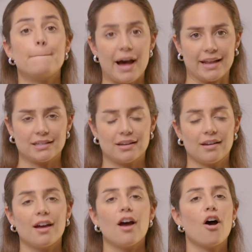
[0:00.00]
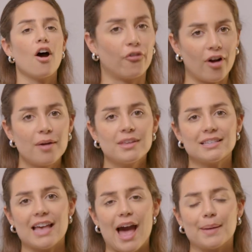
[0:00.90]
But from
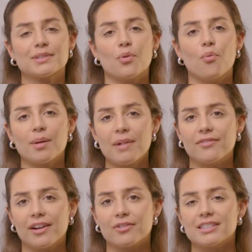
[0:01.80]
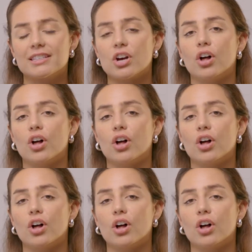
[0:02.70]
these apps, one of my favorites is